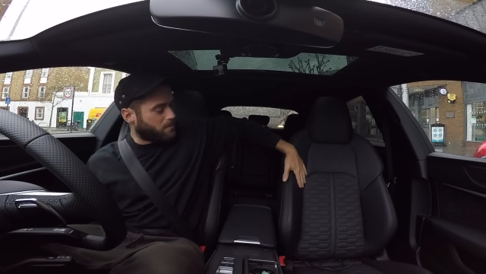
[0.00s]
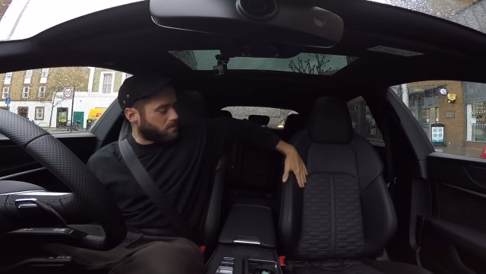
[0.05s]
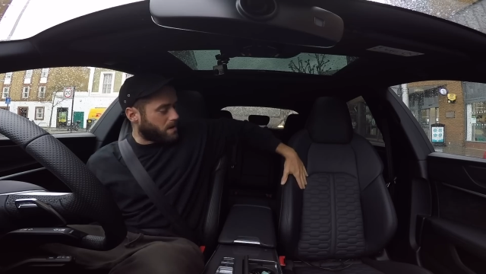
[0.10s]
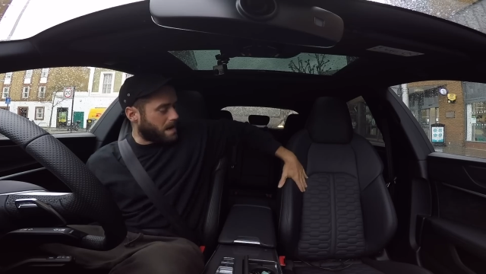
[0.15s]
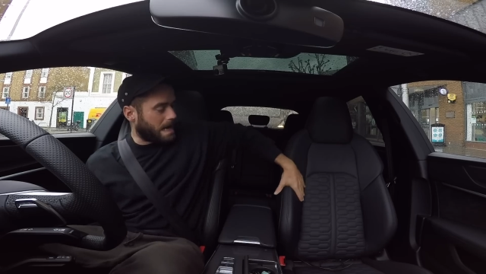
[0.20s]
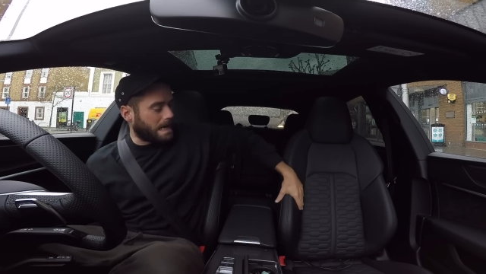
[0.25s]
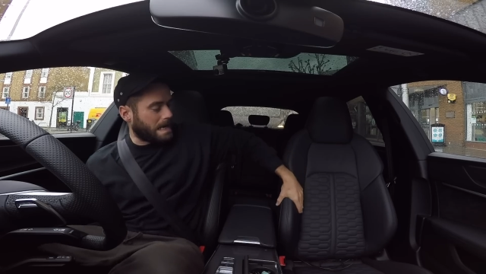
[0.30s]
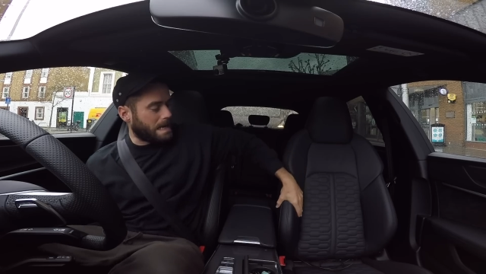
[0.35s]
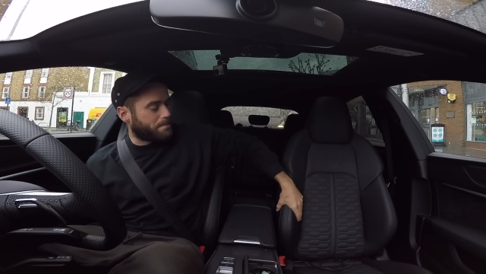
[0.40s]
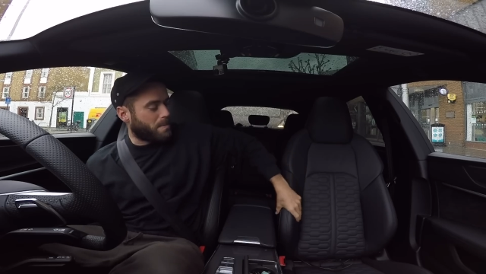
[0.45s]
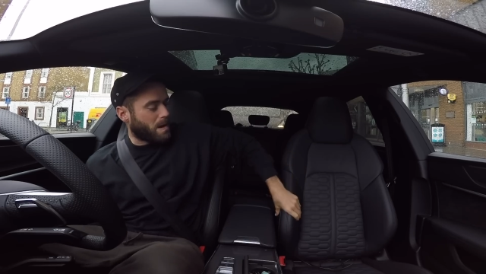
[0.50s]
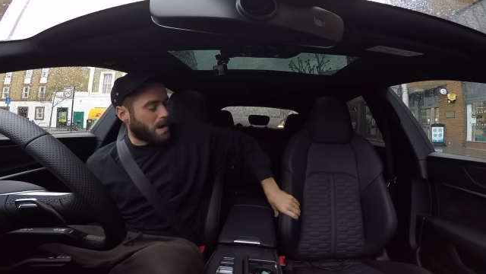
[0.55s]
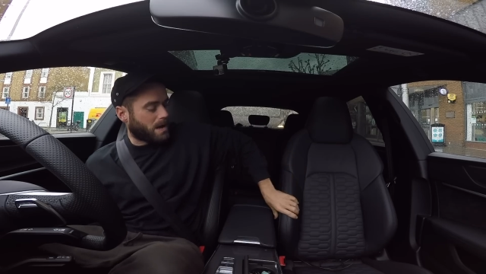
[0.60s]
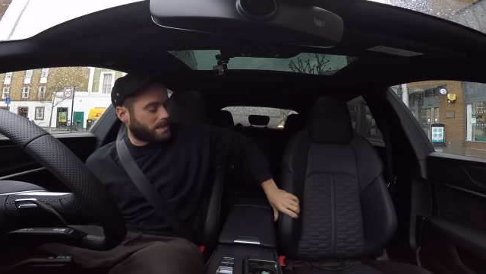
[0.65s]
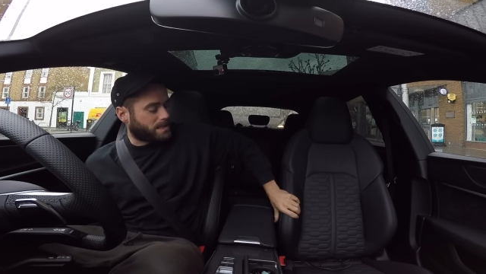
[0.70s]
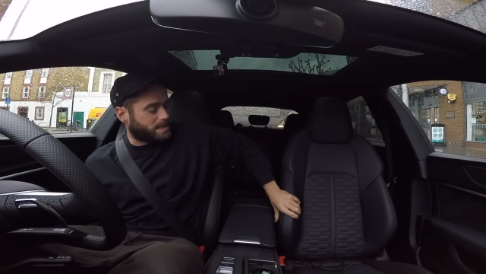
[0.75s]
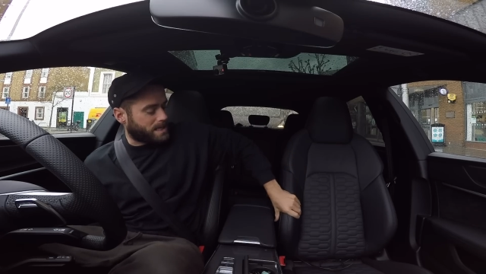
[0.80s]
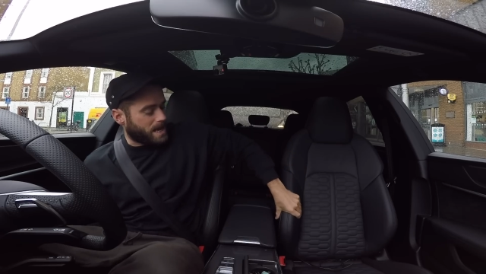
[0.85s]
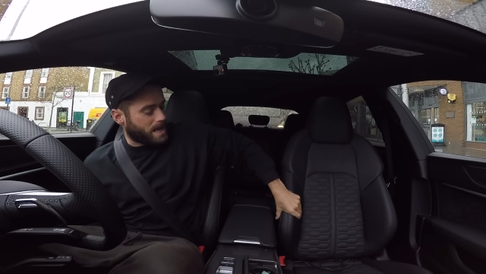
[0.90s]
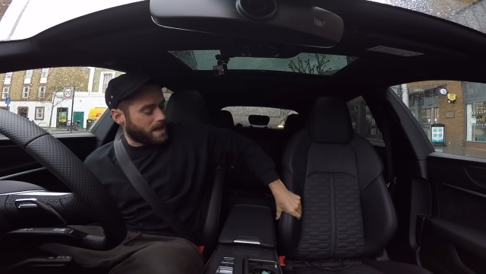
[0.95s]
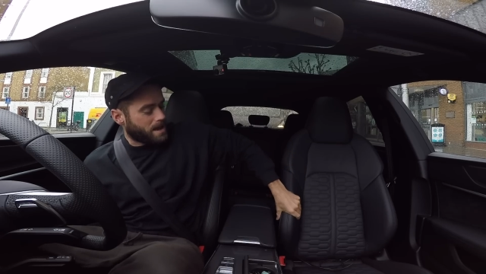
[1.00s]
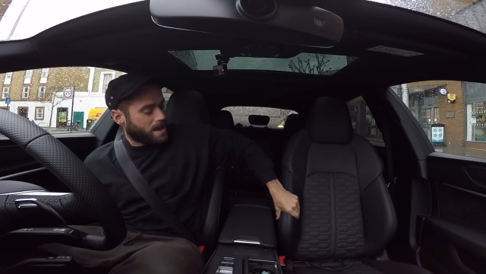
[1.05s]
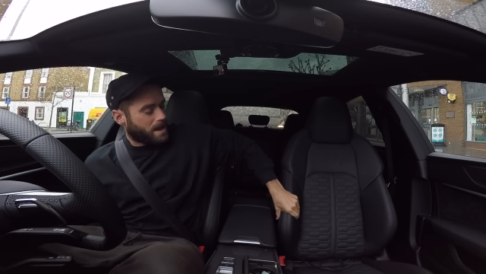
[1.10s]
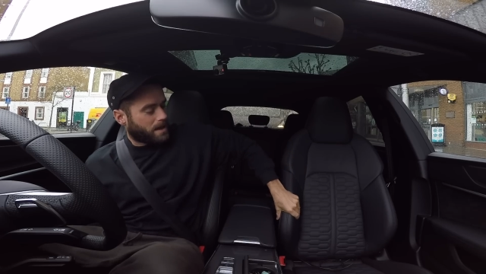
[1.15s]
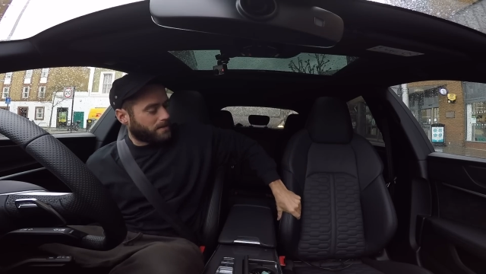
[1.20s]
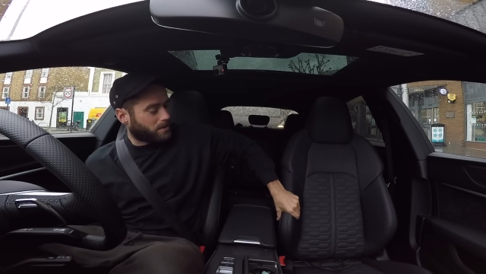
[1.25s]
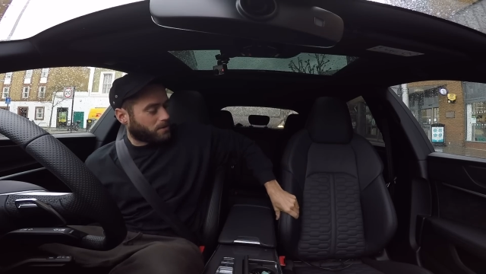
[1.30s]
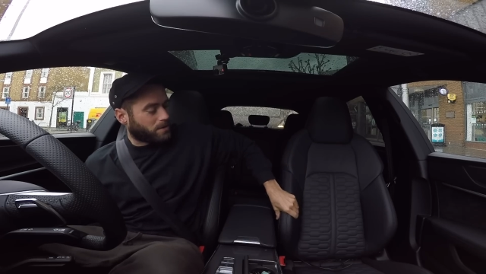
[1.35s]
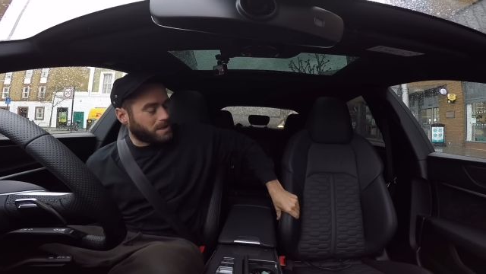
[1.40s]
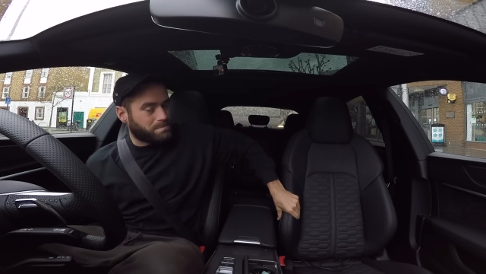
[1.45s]
really buckety, and
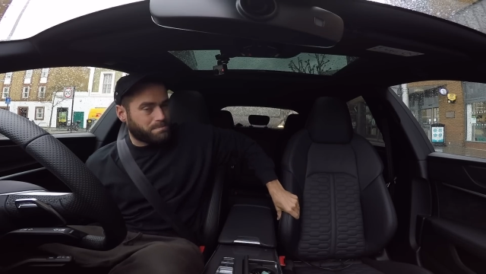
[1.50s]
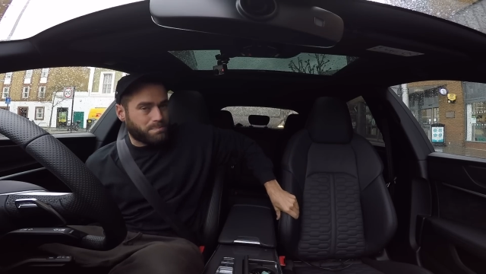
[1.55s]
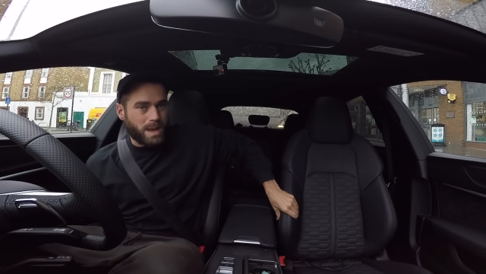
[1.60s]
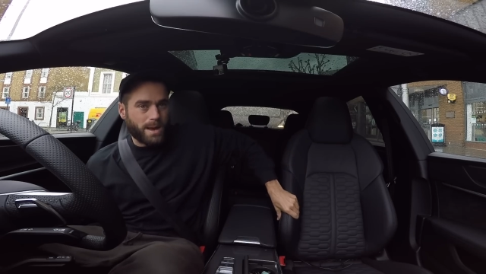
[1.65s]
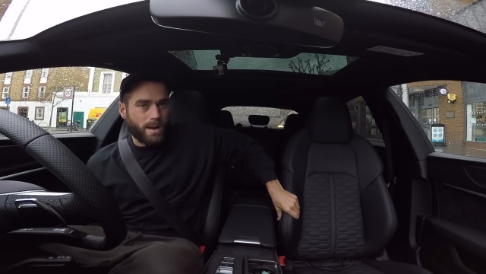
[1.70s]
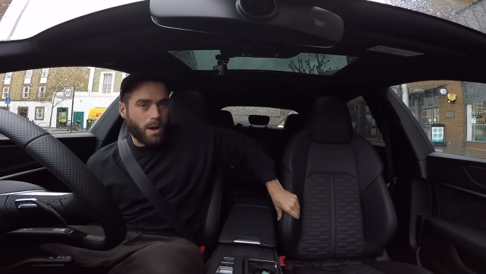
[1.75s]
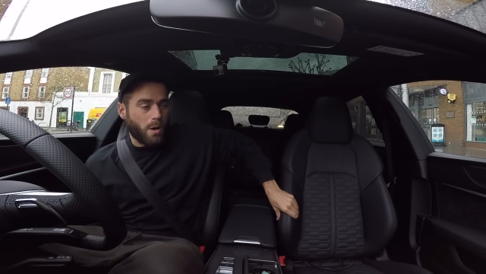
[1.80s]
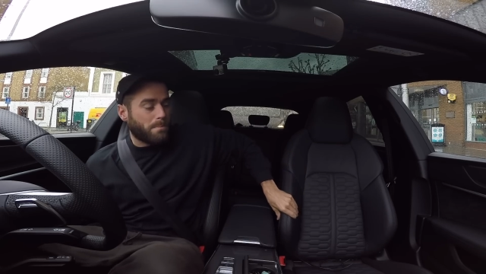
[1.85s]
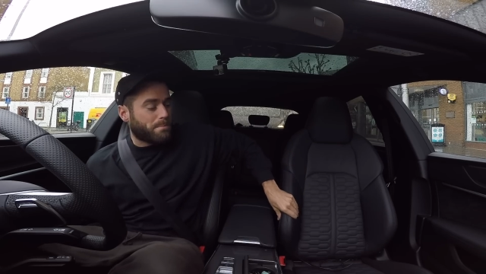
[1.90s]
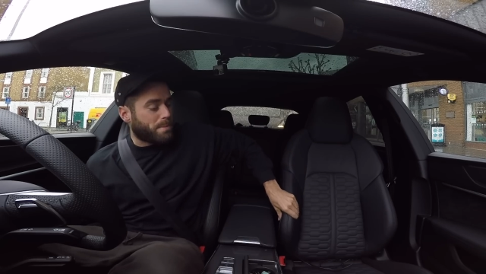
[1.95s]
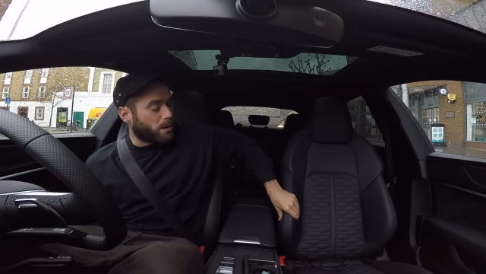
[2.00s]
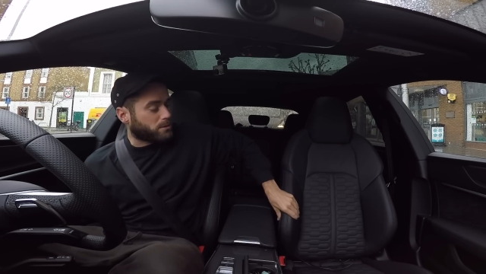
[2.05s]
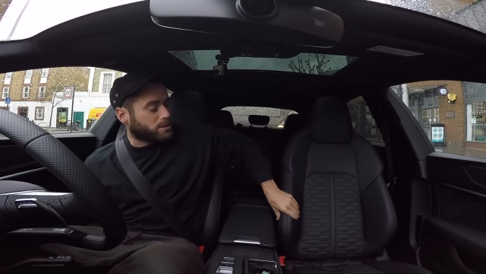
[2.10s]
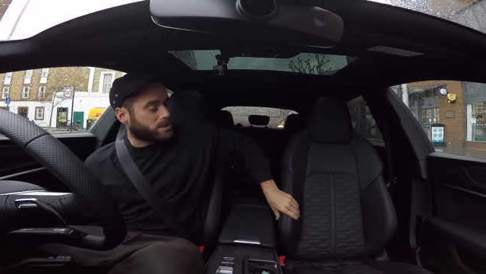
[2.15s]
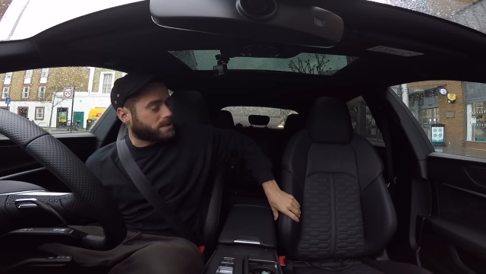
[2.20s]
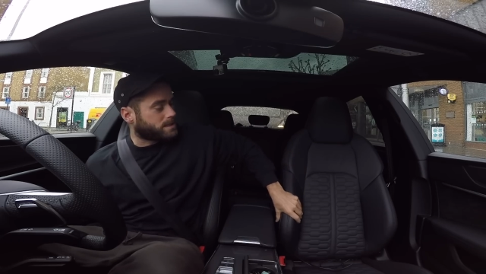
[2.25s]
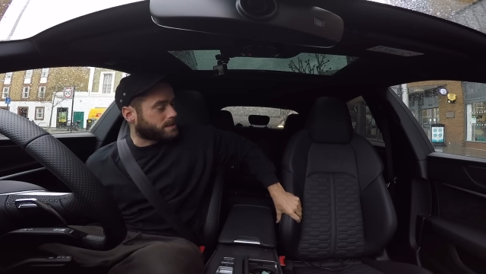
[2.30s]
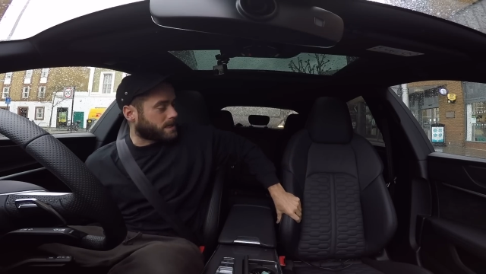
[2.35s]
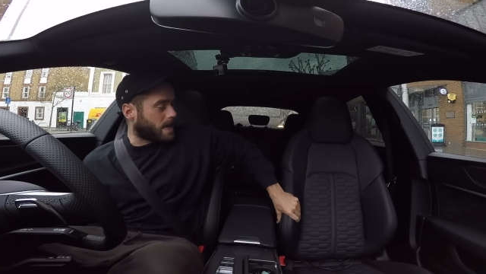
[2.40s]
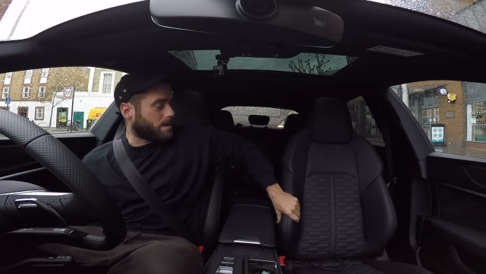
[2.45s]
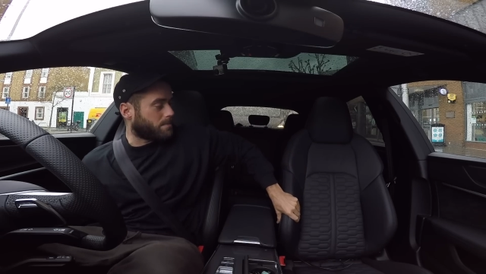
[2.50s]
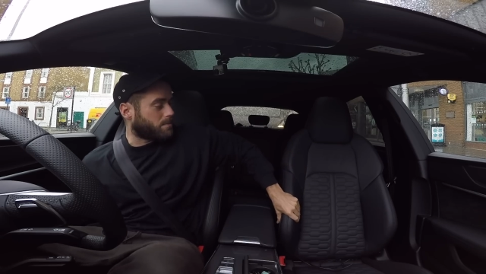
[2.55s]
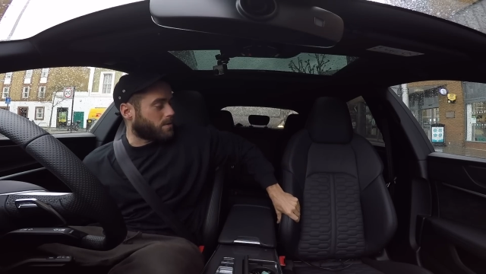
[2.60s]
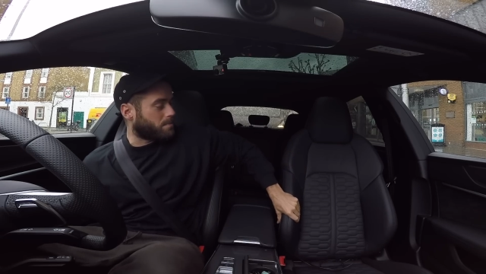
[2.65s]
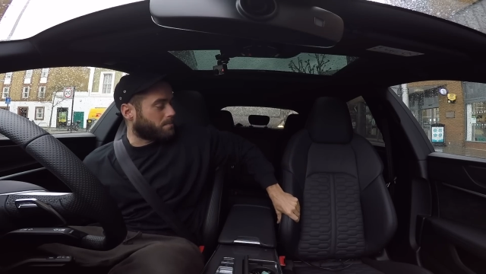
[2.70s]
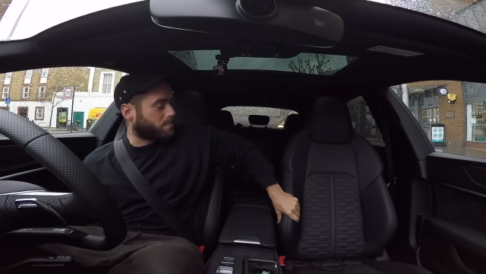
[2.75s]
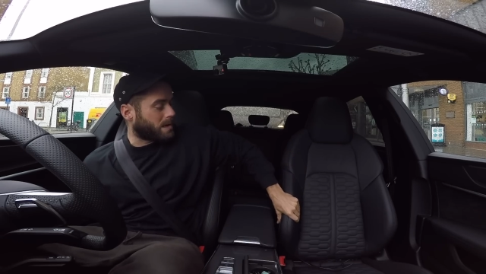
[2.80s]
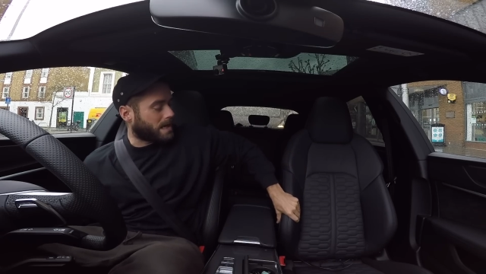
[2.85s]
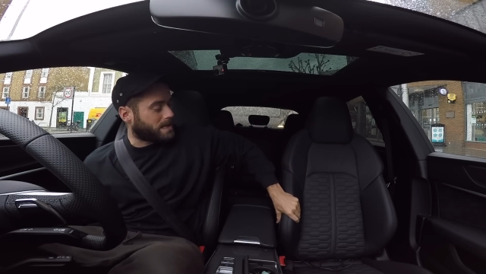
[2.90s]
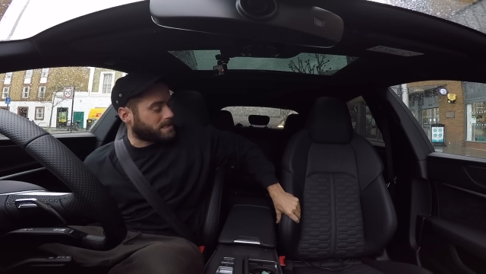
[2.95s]
they've got these big old bolsters to keep you
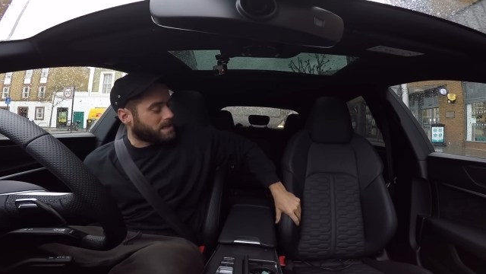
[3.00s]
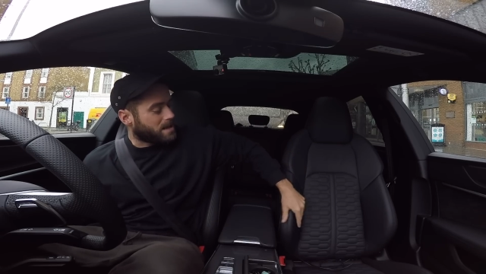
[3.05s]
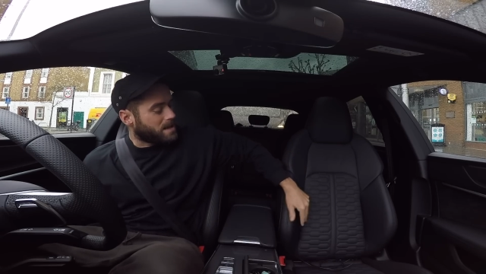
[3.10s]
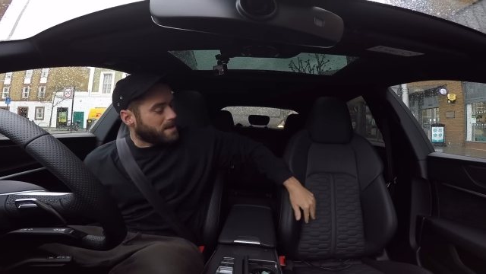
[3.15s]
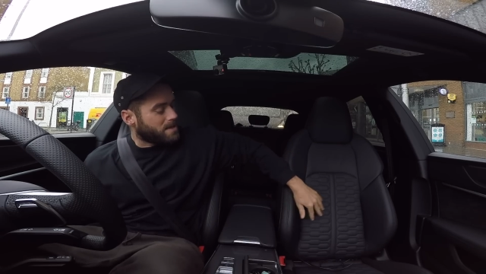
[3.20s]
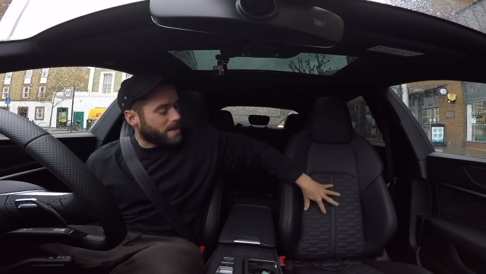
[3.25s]
in place,